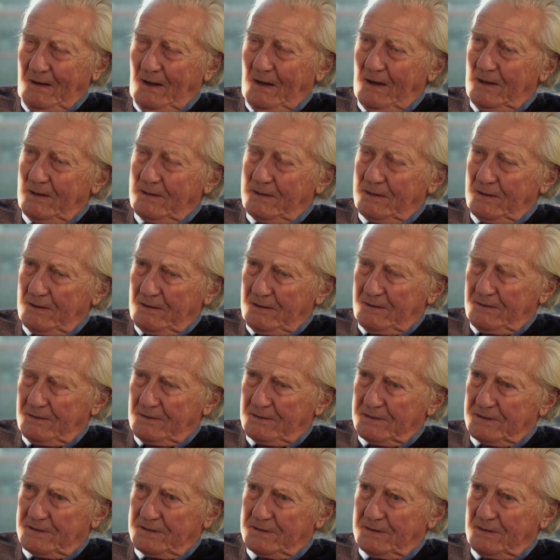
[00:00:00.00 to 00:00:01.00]
I think
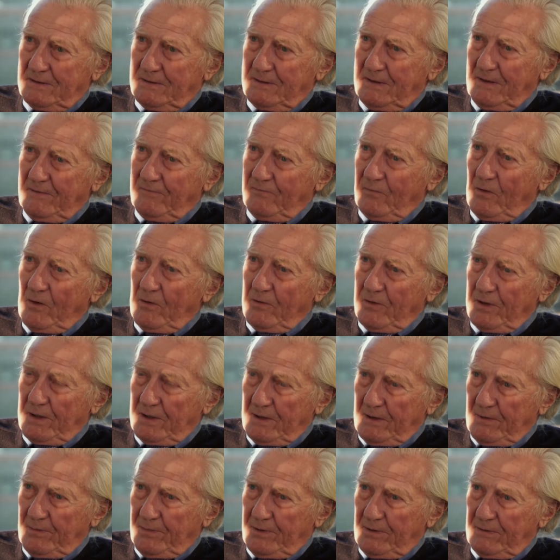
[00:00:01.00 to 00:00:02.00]
that they've
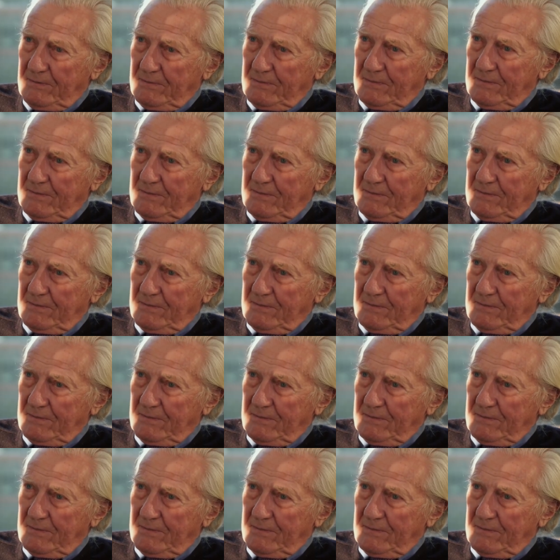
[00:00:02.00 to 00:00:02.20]
woken up